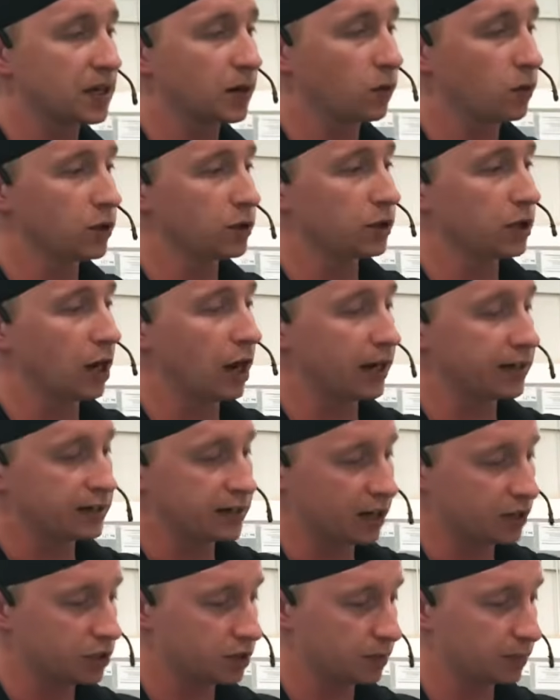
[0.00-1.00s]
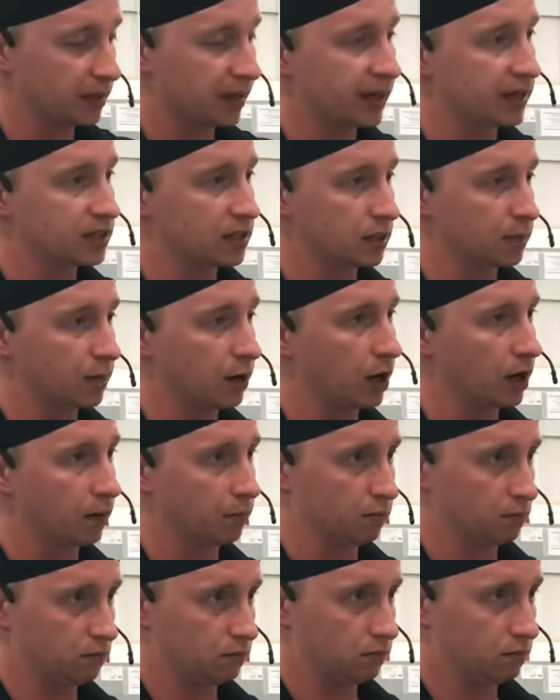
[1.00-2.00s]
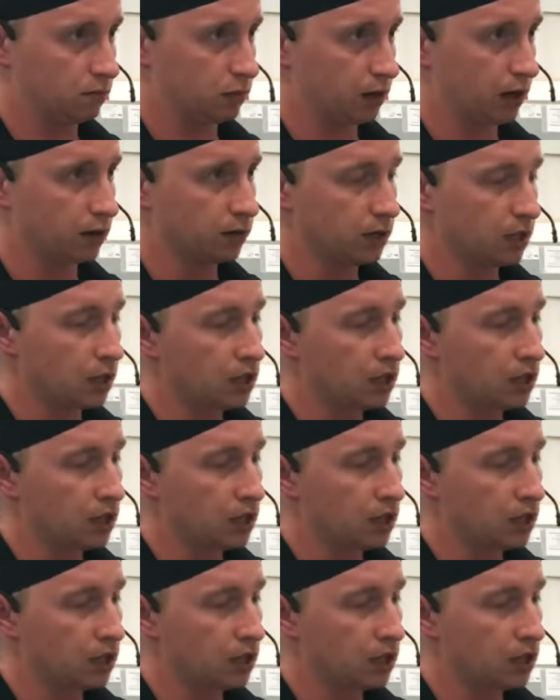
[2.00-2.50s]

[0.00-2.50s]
It will not touch the blades at the bottom. Okay.